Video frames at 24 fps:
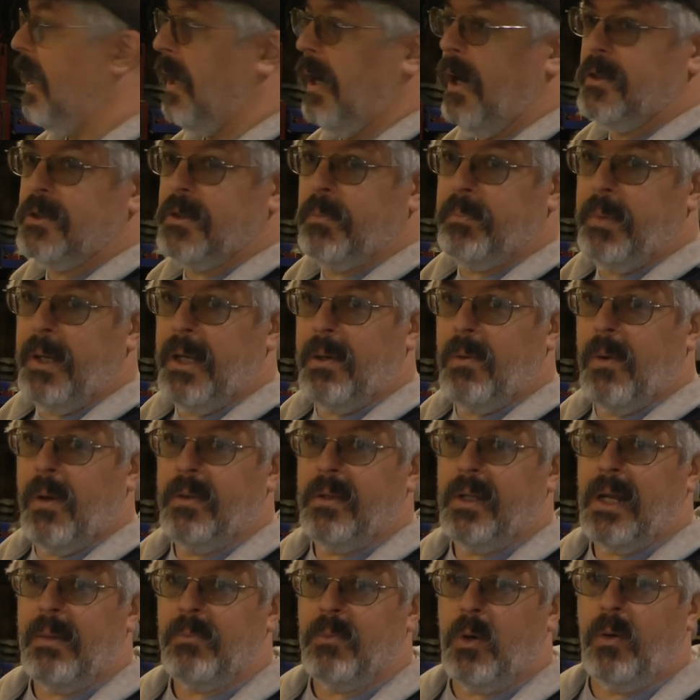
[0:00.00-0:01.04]
here's a big one
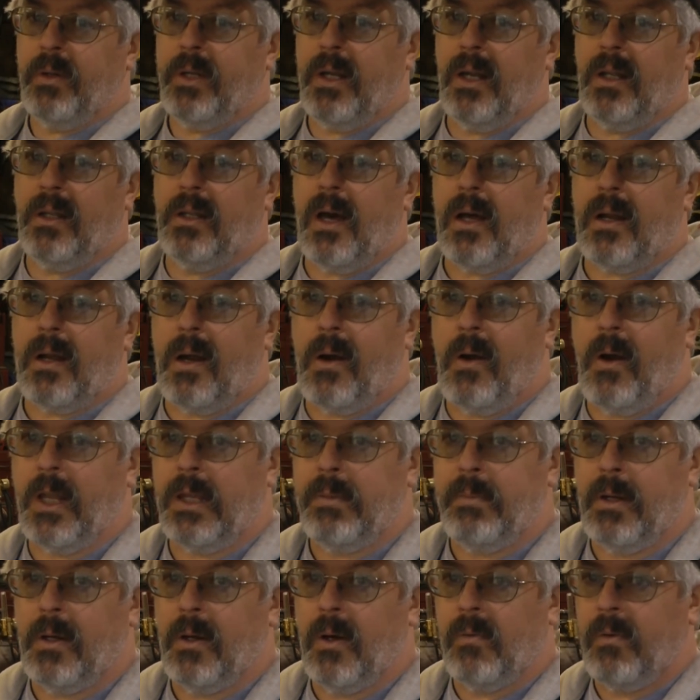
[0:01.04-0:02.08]
that I'm going to get a lot of
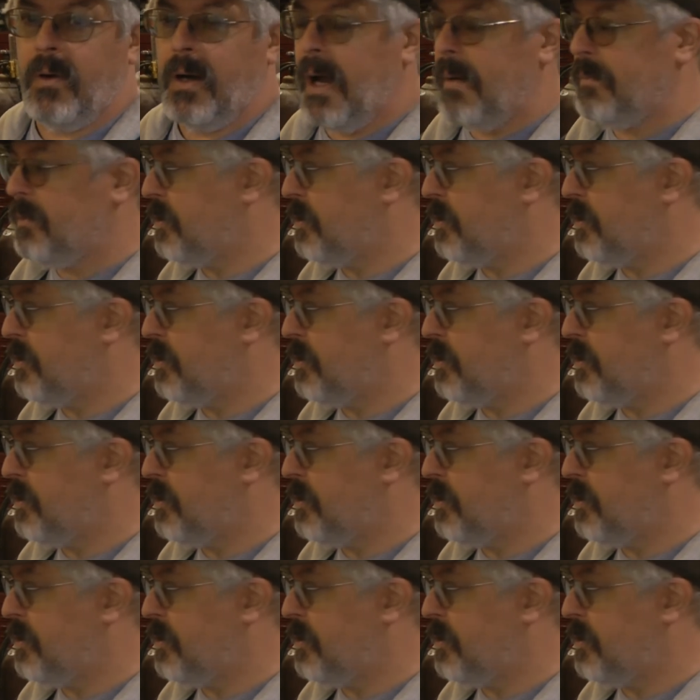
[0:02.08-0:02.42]
argument over, I'm